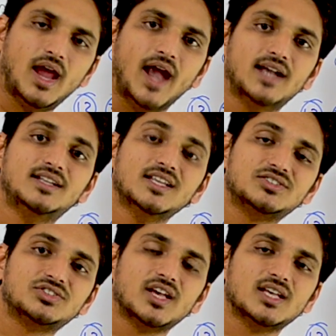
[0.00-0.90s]
At
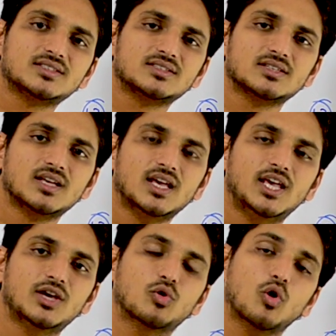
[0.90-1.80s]
this stage,
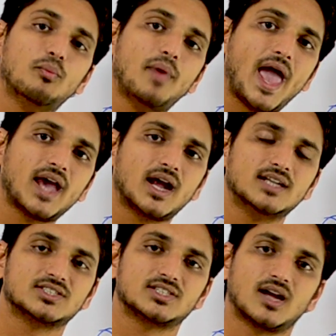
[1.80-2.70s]
he go back
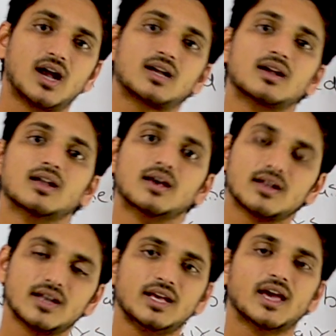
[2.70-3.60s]
and start
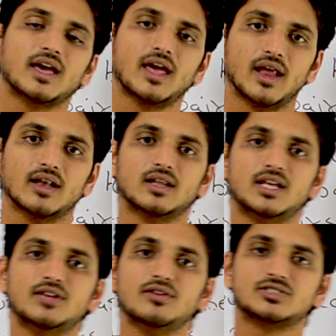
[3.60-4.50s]
learning again. He